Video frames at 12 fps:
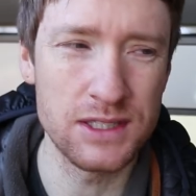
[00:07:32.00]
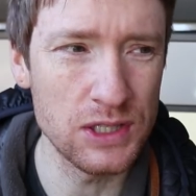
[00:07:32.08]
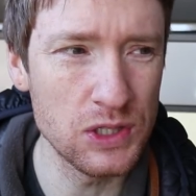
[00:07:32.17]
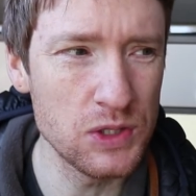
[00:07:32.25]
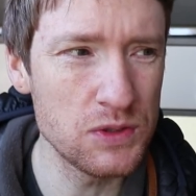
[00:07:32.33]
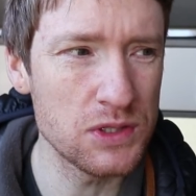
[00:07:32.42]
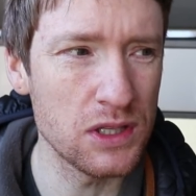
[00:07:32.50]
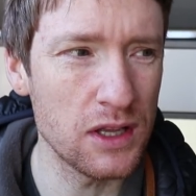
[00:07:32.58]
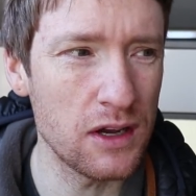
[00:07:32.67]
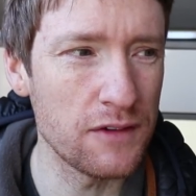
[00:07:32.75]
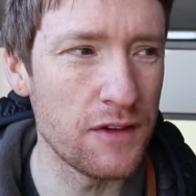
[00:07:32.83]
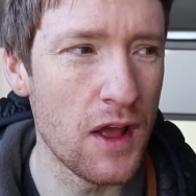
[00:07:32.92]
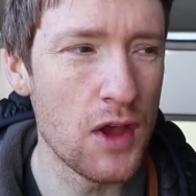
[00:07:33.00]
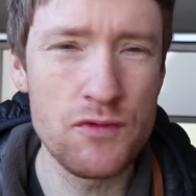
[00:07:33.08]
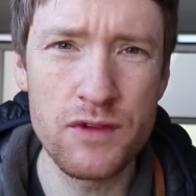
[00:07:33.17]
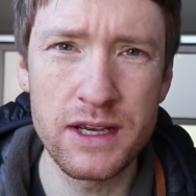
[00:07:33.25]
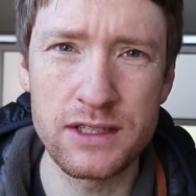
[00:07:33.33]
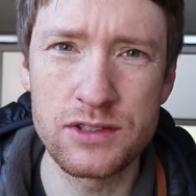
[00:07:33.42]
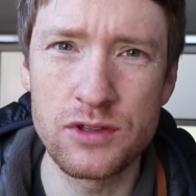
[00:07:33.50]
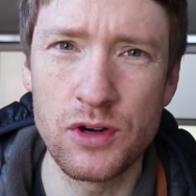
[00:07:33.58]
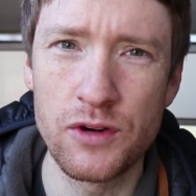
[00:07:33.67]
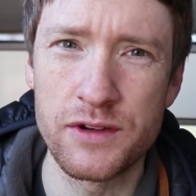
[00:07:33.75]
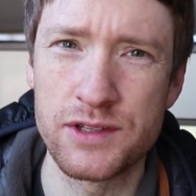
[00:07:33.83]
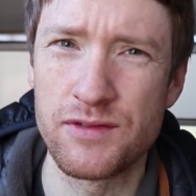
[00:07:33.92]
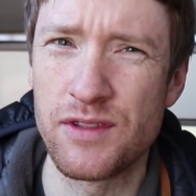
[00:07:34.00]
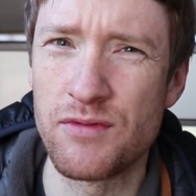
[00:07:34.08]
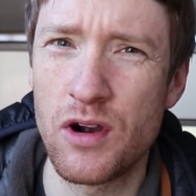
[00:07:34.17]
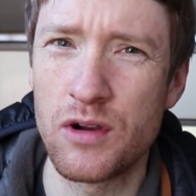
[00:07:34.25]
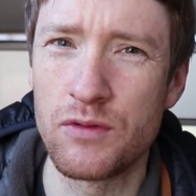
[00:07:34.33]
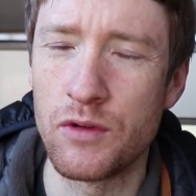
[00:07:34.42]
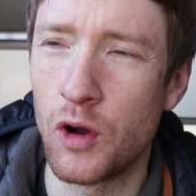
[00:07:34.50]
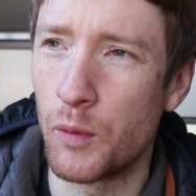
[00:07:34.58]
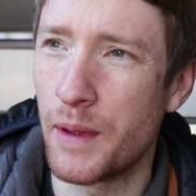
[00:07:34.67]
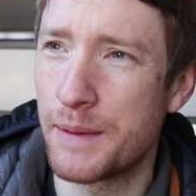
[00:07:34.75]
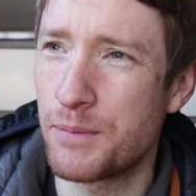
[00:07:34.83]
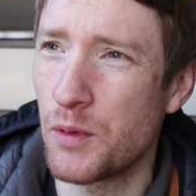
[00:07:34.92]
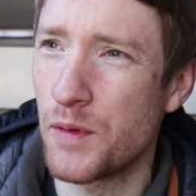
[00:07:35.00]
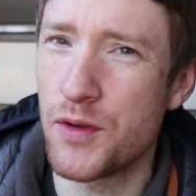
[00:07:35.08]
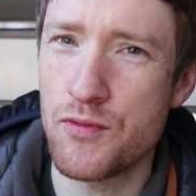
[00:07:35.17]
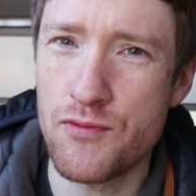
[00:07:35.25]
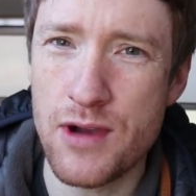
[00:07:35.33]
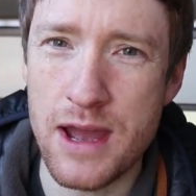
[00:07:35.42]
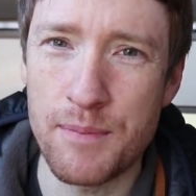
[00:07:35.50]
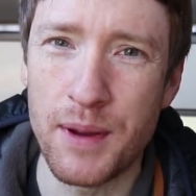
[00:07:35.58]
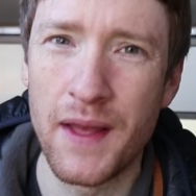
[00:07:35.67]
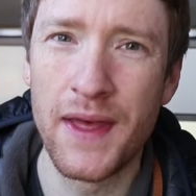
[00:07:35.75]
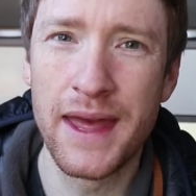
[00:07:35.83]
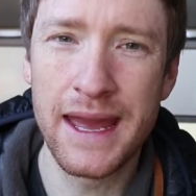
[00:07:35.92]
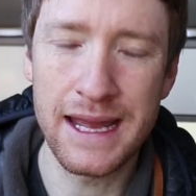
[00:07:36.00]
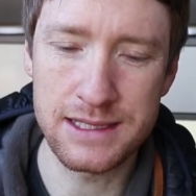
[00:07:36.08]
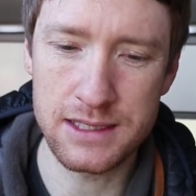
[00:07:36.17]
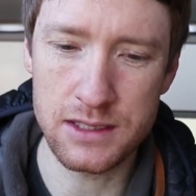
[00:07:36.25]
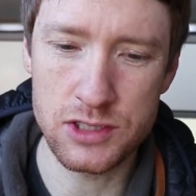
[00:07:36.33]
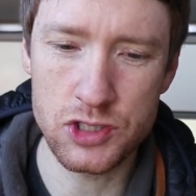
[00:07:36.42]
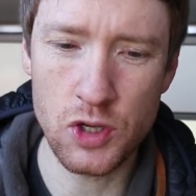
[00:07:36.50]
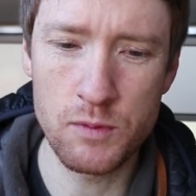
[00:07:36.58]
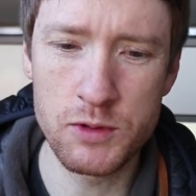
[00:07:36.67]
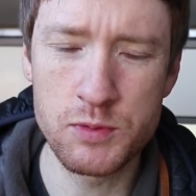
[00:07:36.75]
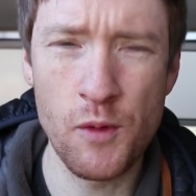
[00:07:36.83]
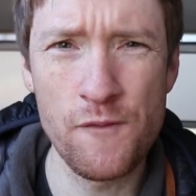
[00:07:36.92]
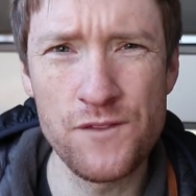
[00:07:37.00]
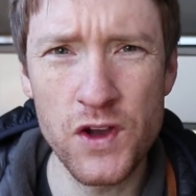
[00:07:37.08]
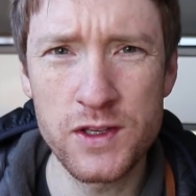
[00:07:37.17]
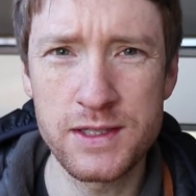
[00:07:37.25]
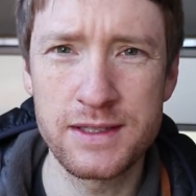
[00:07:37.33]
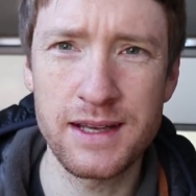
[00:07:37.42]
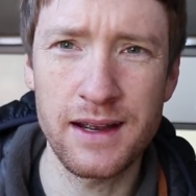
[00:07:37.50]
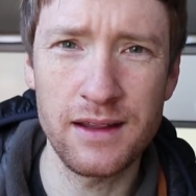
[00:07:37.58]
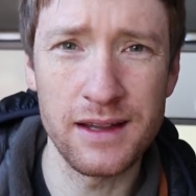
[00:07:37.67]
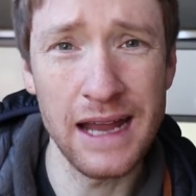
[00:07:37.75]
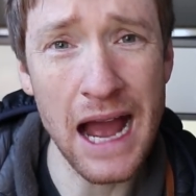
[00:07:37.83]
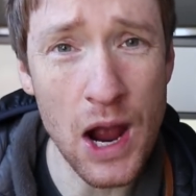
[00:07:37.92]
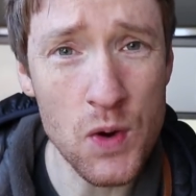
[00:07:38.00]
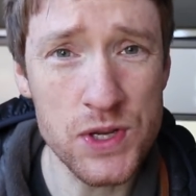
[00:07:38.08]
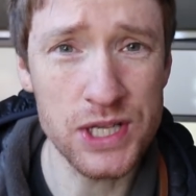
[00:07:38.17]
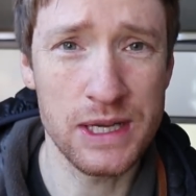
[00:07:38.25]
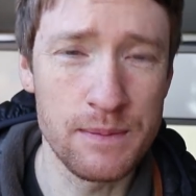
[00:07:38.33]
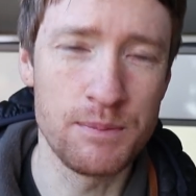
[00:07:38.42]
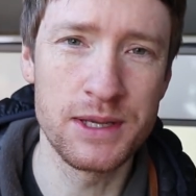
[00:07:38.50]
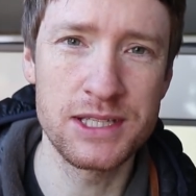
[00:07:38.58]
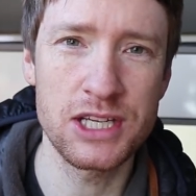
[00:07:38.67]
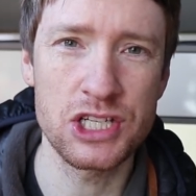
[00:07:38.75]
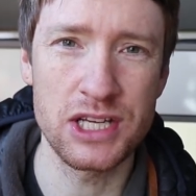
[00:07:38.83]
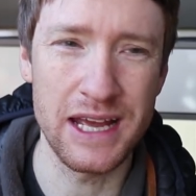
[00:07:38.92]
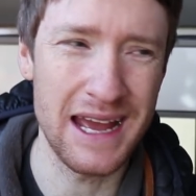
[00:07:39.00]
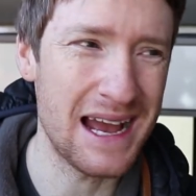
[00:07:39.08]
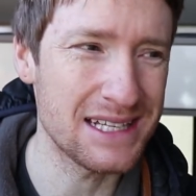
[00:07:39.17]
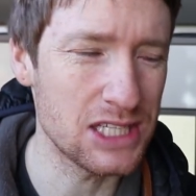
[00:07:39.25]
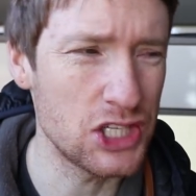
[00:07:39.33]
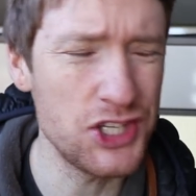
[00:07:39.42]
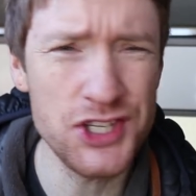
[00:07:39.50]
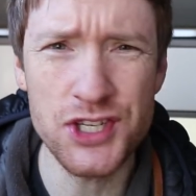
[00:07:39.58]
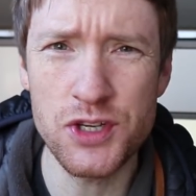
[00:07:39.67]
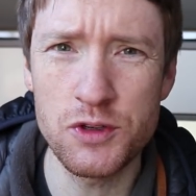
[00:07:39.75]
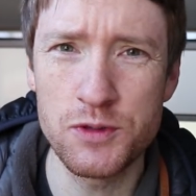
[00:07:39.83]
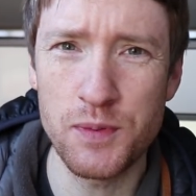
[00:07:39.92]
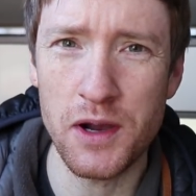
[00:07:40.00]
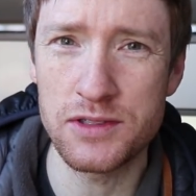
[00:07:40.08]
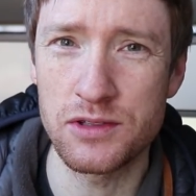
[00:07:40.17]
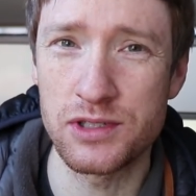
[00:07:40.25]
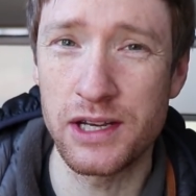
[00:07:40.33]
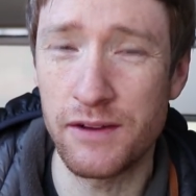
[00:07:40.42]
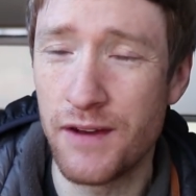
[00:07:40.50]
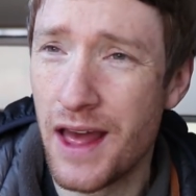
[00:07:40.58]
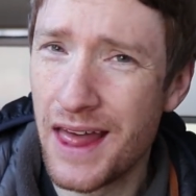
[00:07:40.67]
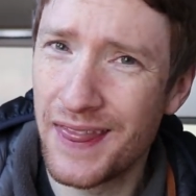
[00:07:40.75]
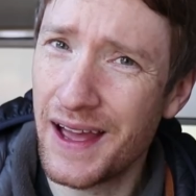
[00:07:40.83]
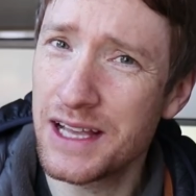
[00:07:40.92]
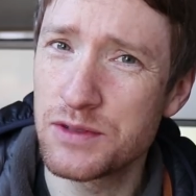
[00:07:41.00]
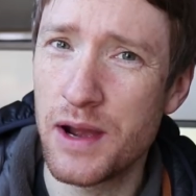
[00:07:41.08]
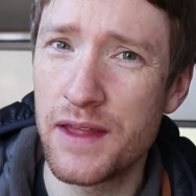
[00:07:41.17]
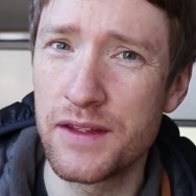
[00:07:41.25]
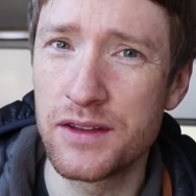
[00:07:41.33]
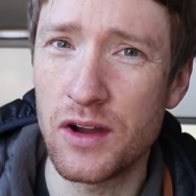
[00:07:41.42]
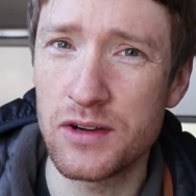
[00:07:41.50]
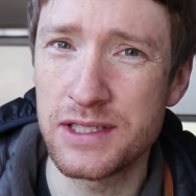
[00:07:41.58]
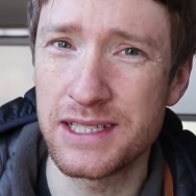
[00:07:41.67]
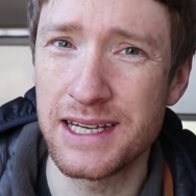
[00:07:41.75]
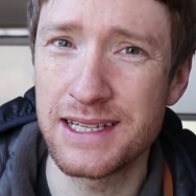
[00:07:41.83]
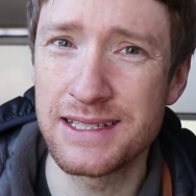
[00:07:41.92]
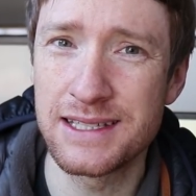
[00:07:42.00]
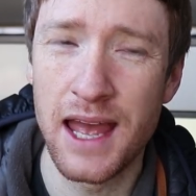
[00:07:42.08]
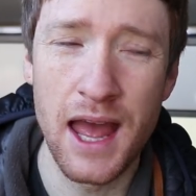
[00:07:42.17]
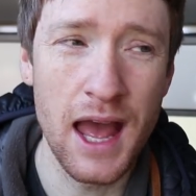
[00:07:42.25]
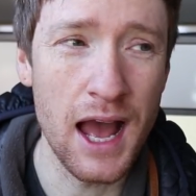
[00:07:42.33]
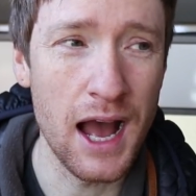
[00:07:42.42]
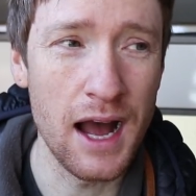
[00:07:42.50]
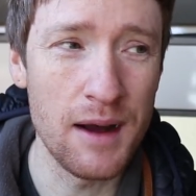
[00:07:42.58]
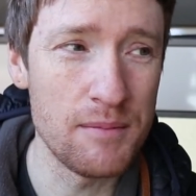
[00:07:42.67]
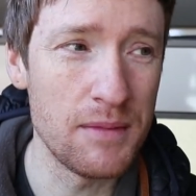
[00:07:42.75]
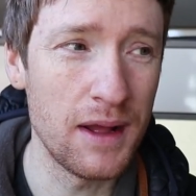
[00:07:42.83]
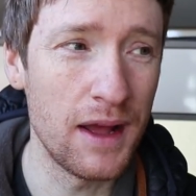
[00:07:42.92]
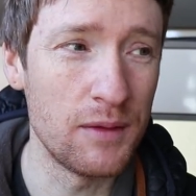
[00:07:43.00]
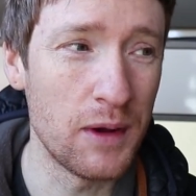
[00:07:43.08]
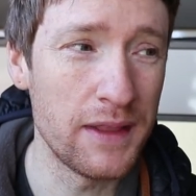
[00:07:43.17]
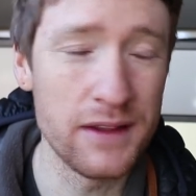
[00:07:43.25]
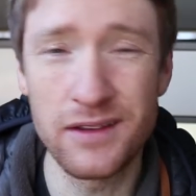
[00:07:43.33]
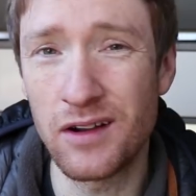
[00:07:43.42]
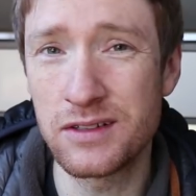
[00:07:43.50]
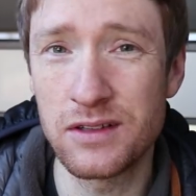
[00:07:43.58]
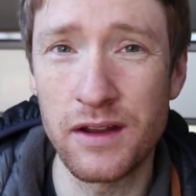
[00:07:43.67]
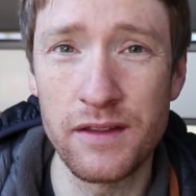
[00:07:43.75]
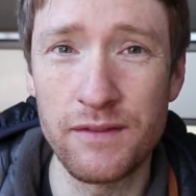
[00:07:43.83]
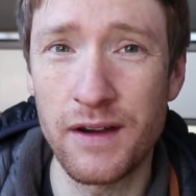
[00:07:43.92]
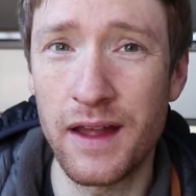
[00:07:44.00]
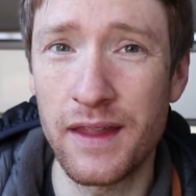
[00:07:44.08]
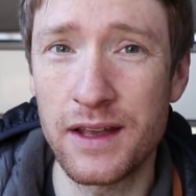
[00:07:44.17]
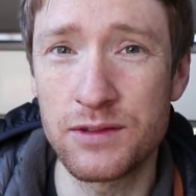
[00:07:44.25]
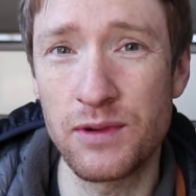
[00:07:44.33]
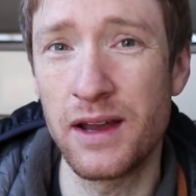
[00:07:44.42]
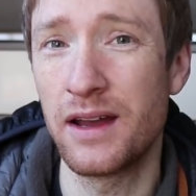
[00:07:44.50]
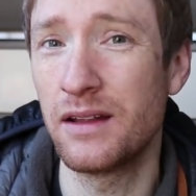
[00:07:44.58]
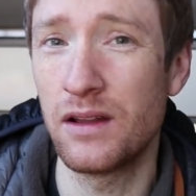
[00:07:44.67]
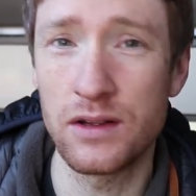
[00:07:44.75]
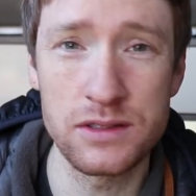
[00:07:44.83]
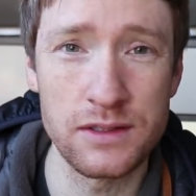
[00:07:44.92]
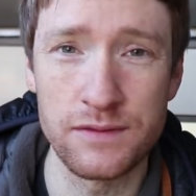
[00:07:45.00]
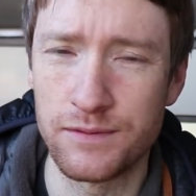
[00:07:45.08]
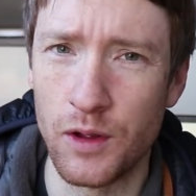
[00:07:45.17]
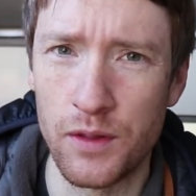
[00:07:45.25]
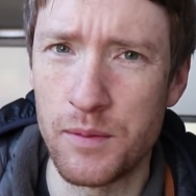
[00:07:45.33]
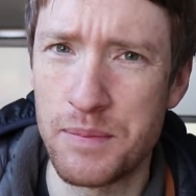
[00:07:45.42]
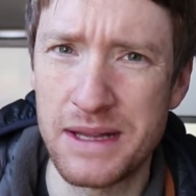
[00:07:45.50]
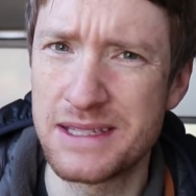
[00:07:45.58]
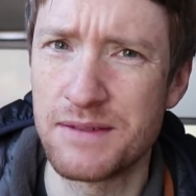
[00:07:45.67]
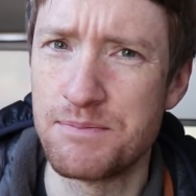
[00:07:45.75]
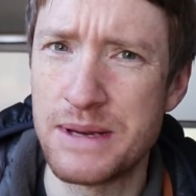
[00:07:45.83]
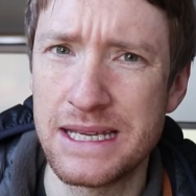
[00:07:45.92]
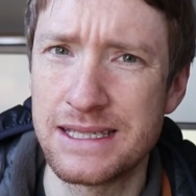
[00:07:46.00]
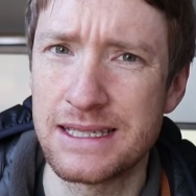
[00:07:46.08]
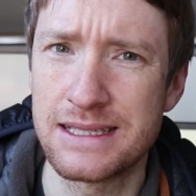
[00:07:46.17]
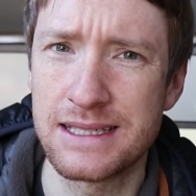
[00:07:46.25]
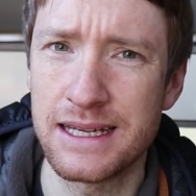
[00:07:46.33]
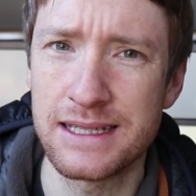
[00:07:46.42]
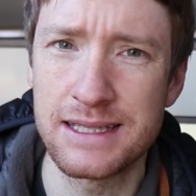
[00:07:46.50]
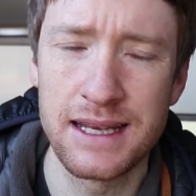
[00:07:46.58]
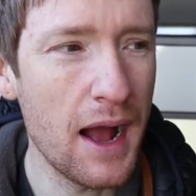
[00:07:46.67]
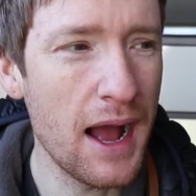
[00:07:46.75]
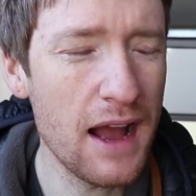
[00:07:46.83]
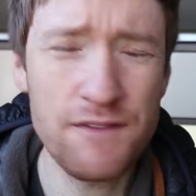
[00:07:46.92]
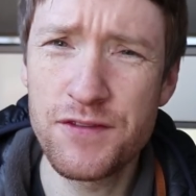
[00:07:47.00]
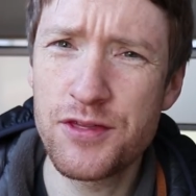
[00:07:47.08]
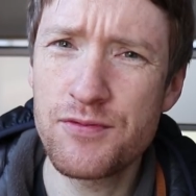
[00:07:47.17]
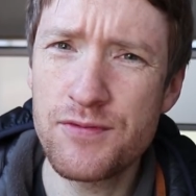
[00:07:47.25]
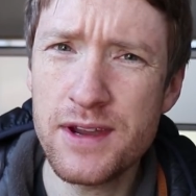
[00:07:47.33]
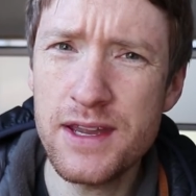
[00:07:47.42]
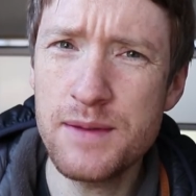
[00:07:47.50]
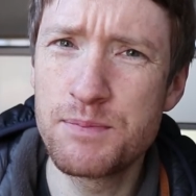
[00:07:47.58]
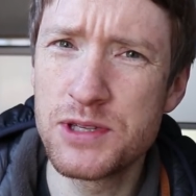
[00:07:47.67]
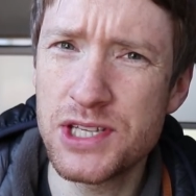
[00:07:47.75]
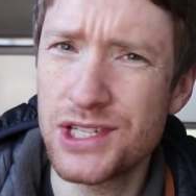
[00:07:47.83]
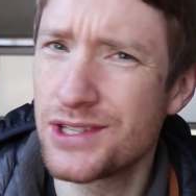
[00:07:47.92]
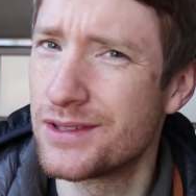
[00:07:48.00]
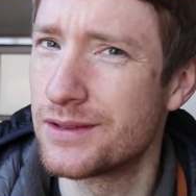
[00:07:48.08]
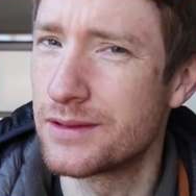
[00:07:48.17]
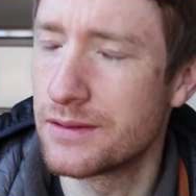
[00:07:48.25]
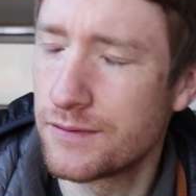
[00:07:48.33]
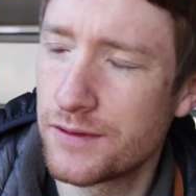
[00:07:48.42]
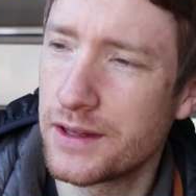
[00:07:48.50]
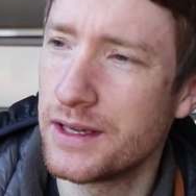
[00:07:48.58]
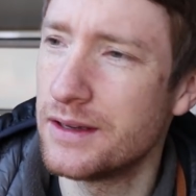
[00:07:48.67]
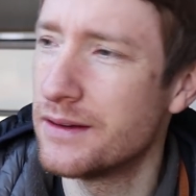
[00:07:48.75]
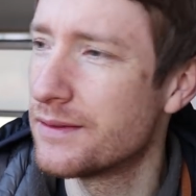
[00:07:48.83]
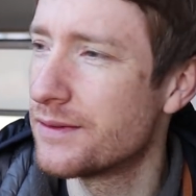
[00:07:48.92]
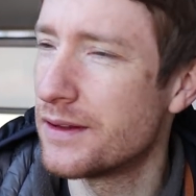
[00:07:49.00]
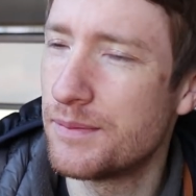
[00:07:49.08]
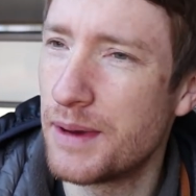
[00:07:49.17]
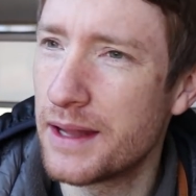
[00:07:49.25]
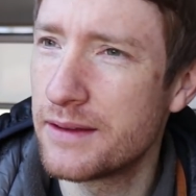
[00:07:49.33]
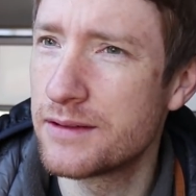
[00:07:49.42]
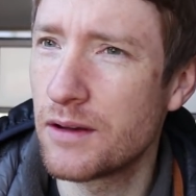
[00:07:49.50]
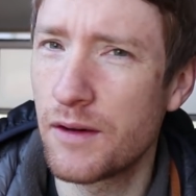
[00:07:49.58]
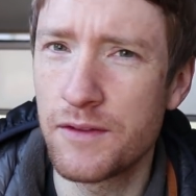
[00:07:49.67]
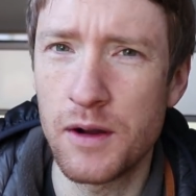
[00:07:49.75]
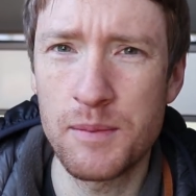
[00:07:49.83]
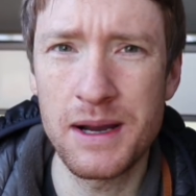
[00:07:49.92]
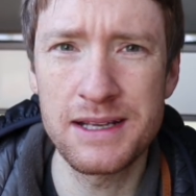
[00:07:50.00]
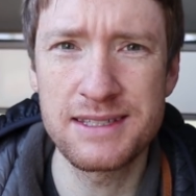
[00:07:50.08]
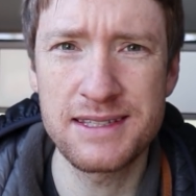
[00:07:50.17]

So you lose a lot of rear storage with the rock and roll bed, but with the RIB, it's so much more versatile in how you can position it. It has a huge parcel shelf. That's where the dog sits. Um, and when the dog's not in the van, that's where lots of other bits and pieces sit. I have three positions for the for the bed. So I've got my